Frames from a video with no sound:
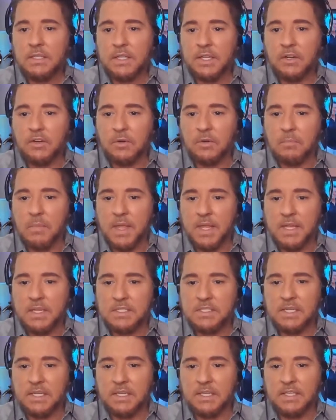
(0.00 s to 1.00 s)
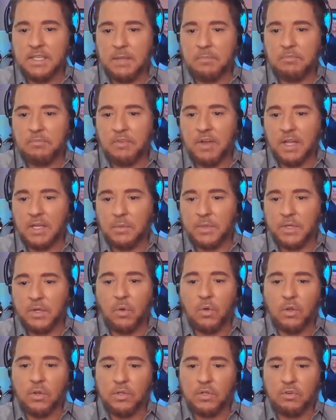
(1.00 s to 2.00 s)
They are amazing. Keep following
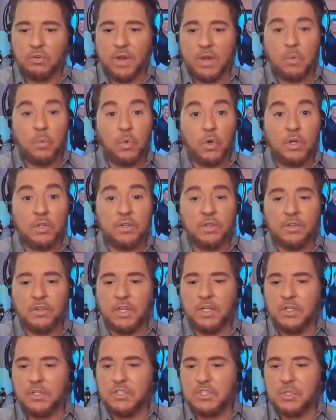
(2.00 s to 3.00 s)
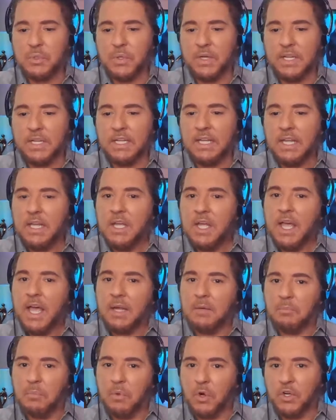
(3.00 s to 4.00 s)
all the great work that they're doing,
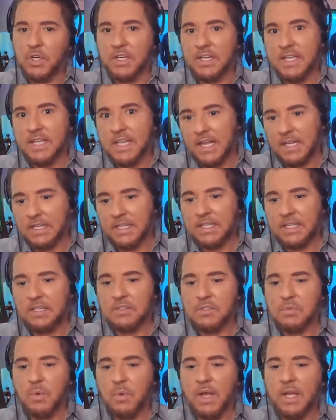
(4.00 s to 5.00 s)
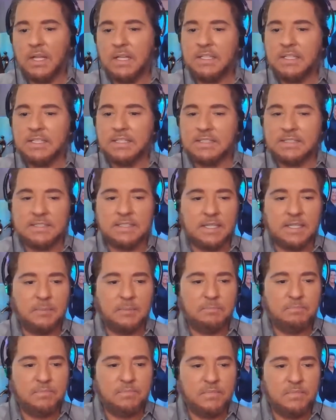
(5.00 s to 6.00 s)
and Byrne and Kelly as well. And
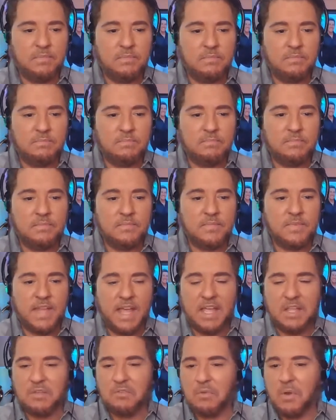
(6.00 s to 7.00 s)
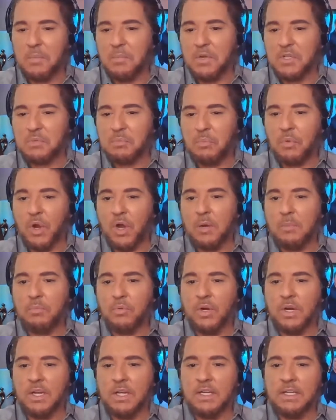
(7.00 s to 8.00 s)
uh, Thank you very much,
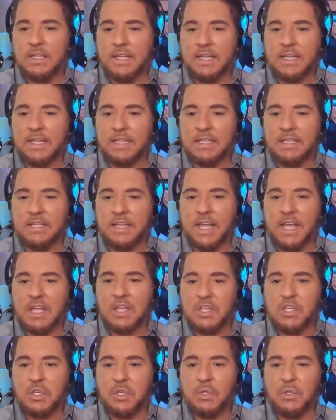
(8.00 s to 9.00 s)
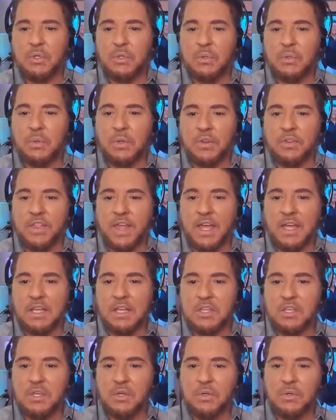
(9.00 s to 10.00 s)
Barbara. And thank you. And
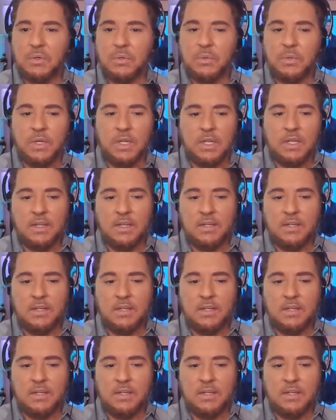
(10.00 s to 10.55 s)
thank you.